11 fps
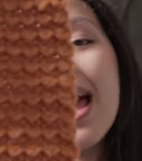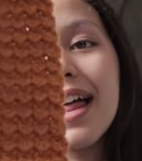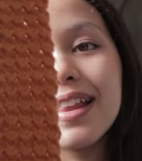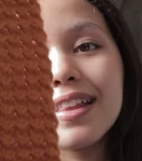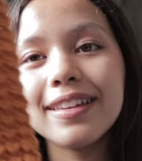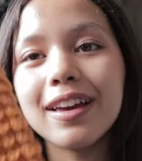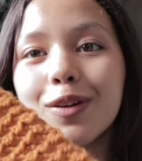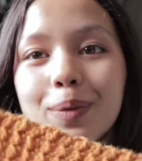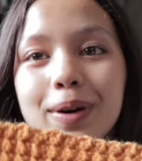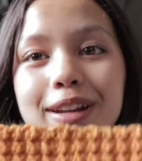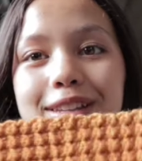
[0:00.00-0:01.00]
and then the
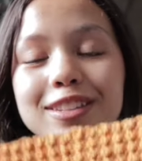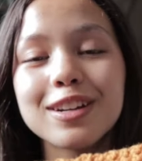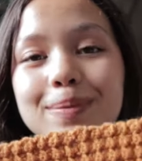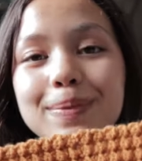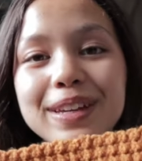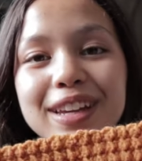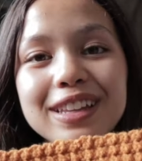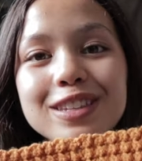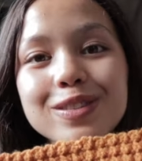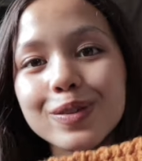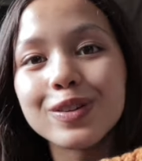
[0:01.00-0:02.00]
other one is going to be in
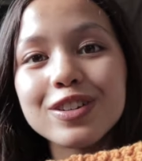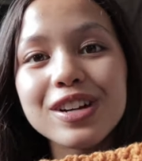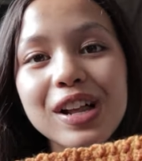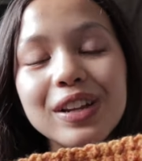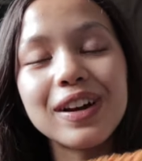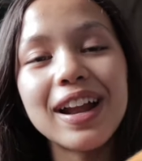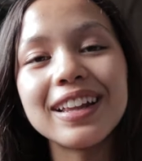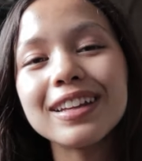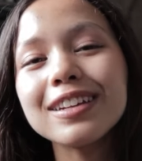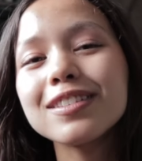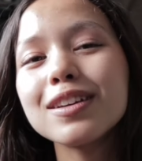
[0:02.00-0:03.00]
this orange color, and I
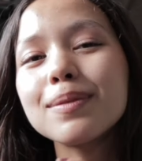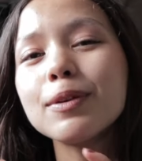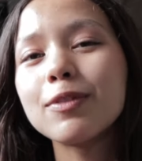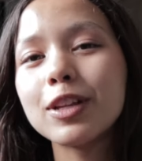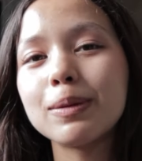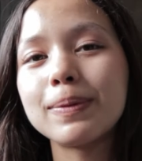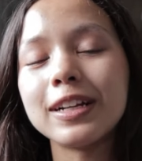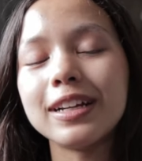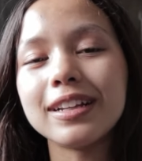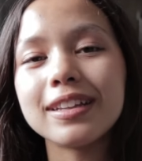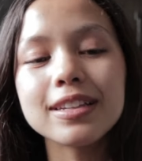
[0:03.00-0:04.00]
think it's going to be really
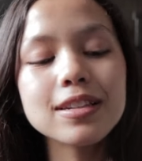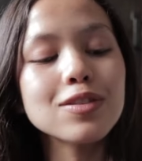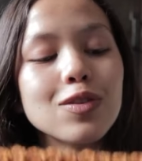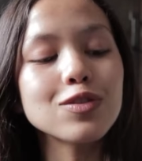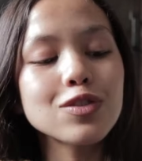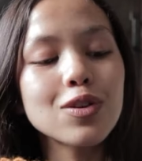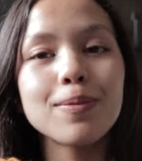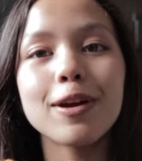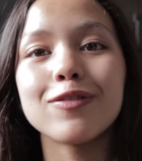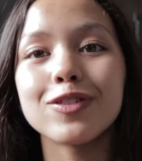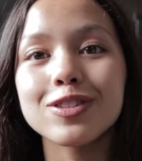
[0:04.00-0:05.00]
pretty. This is also
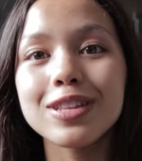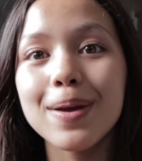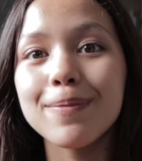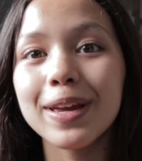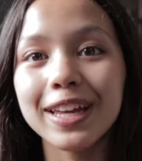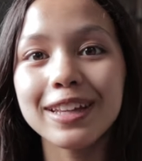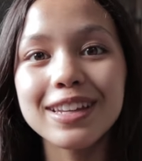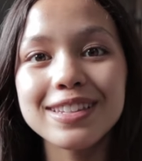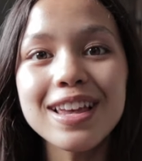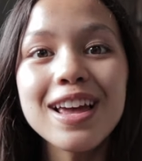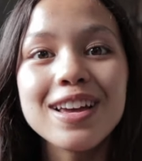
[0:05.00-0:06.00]
my first time making
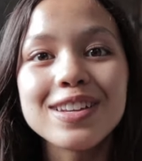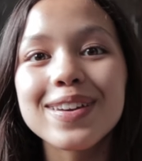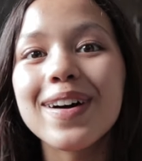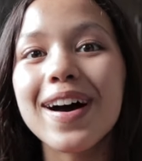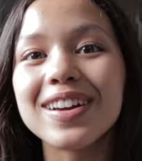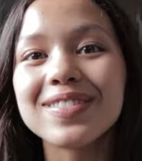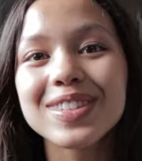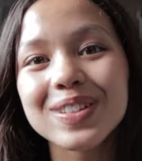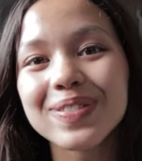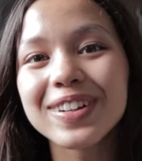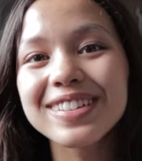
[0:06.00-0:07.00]
this, so I'm
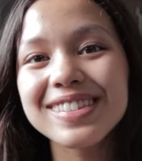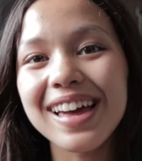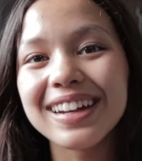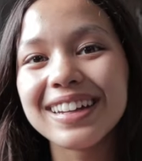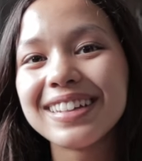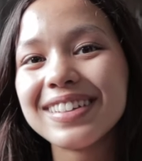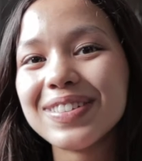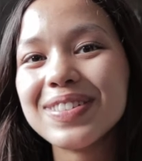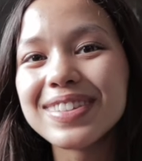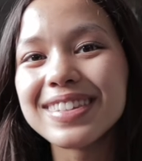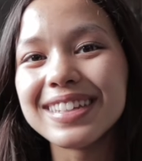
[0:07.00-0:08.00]
super excited
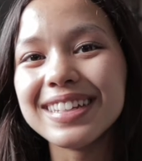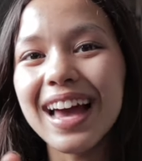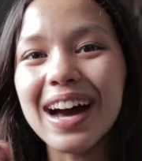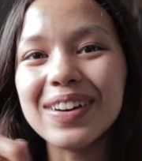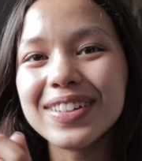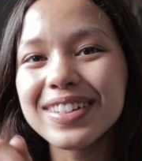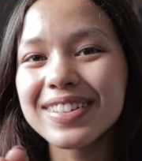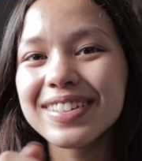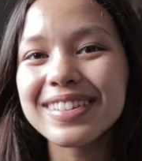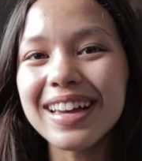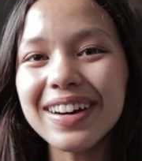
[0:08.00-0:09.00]
to see how it
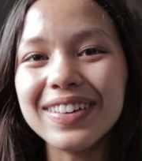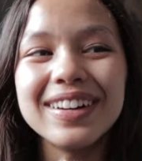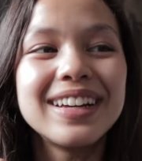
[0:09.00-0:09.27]
turns out.